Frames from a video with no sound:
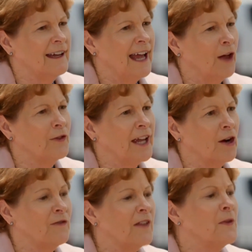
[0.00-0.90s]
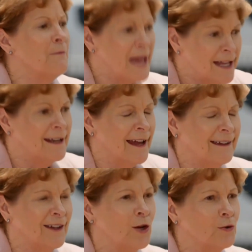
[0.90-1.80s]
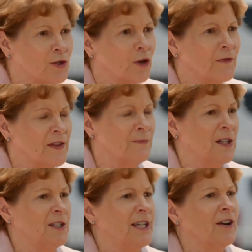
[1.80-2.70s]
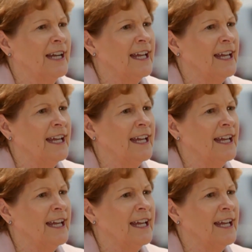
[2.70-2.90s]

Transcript: health care that the men who serve in the military